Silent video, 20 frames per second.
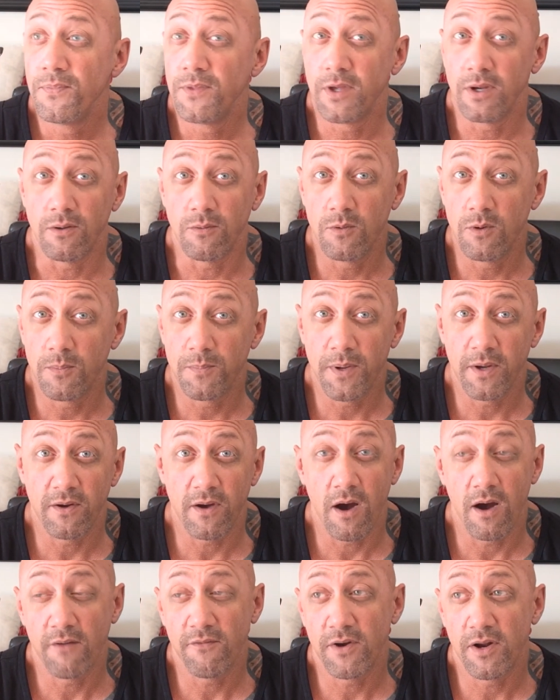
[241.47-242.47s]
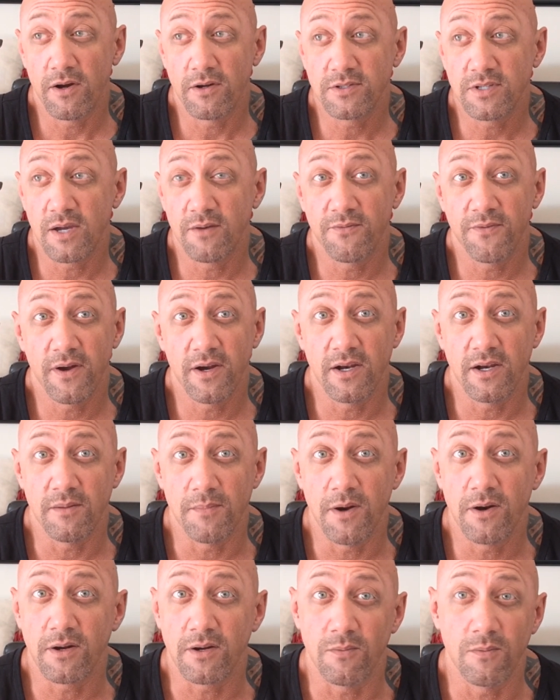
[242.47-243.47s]
You know, we were having a hard time finding it in
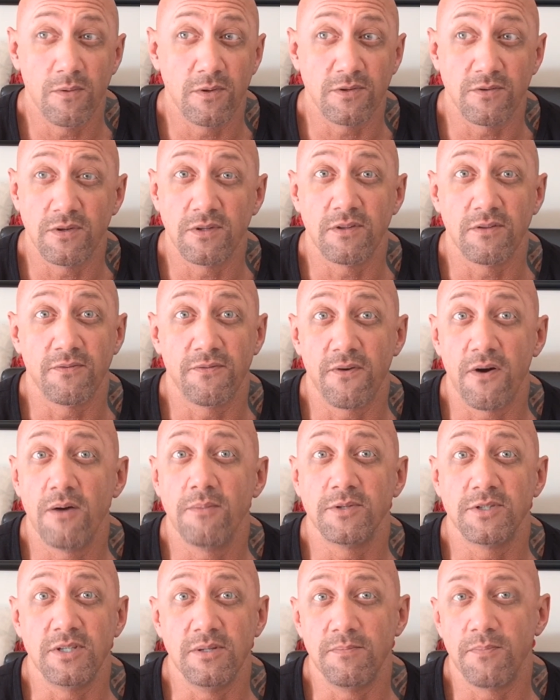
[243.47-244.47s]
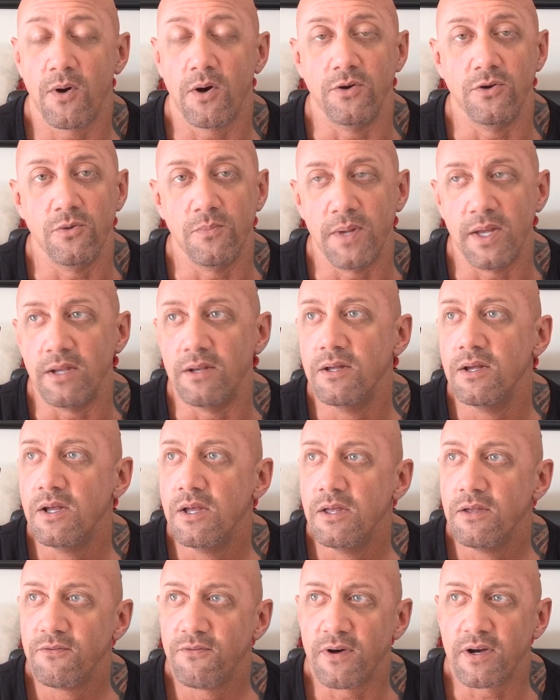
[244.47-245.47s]
America. We went right to the pharmacy and bought Nubane.
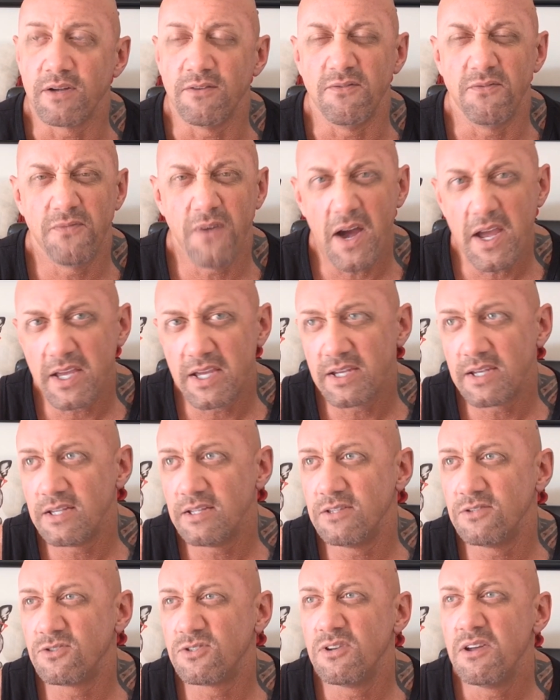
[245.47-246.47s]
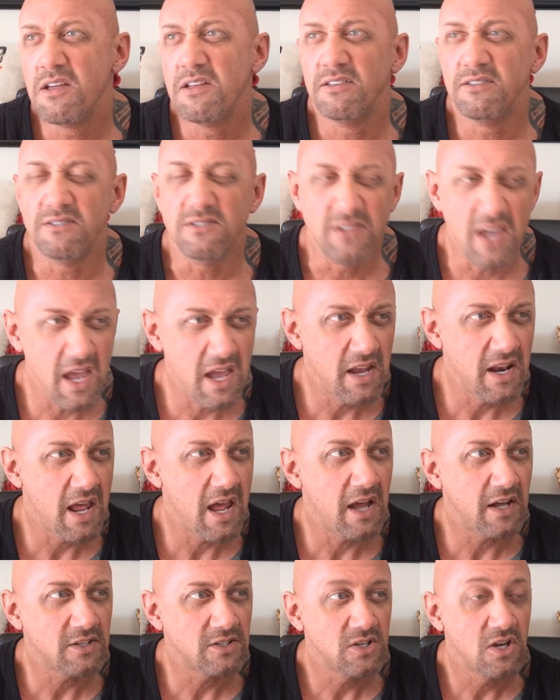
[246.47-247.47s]
Fucking Vicodins,
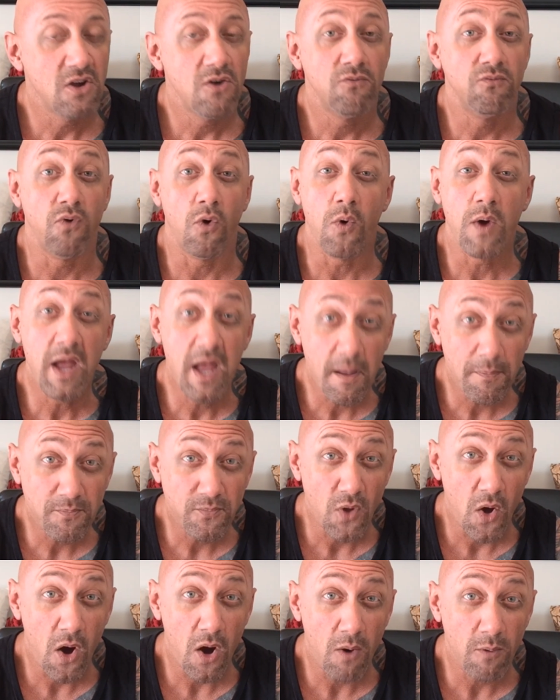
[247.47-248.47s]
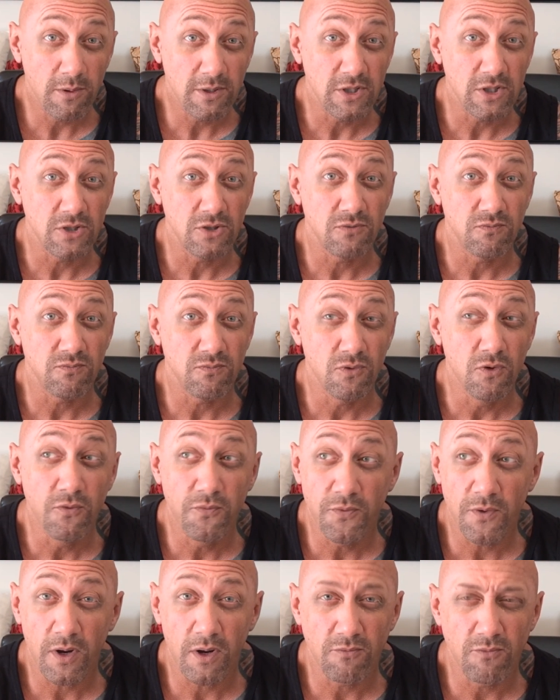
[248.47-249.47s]
Xanax, Rohypnol, which is
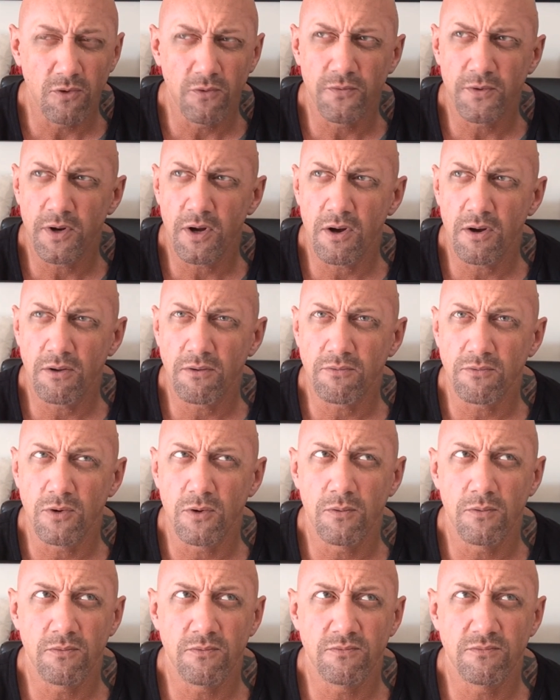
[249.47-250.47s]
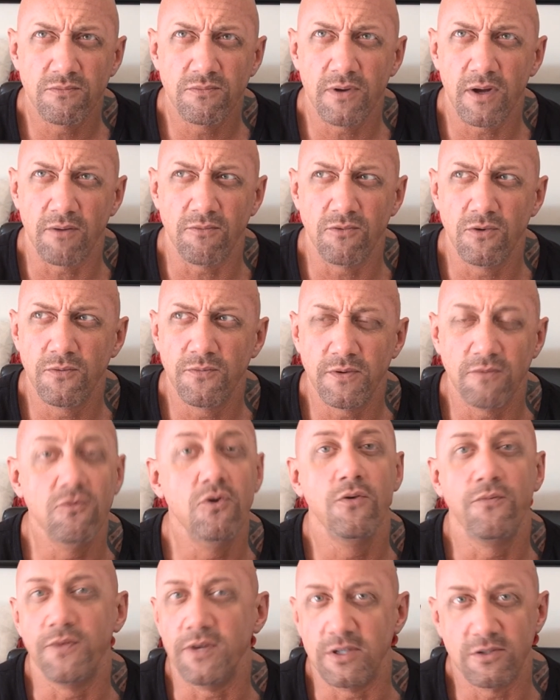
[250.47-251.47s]
Rohypnol,
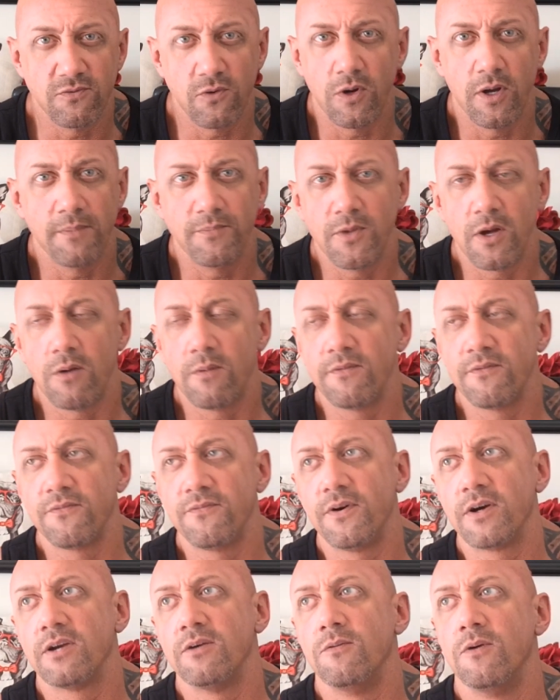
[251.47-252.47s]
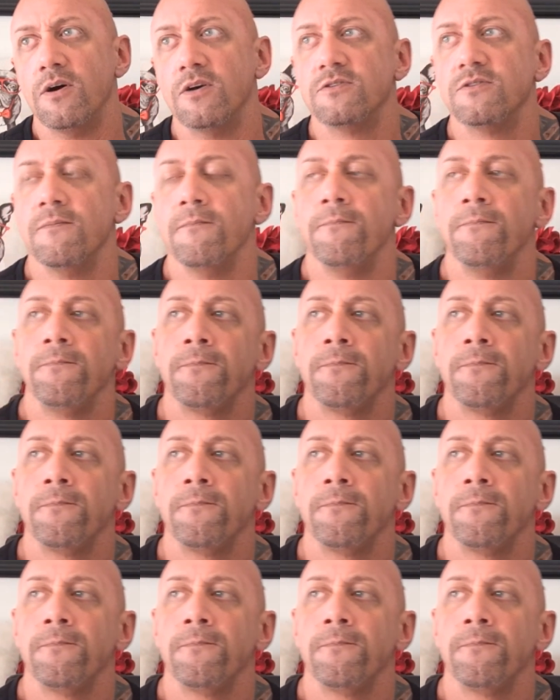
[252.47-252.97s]
whatever the fuck it was.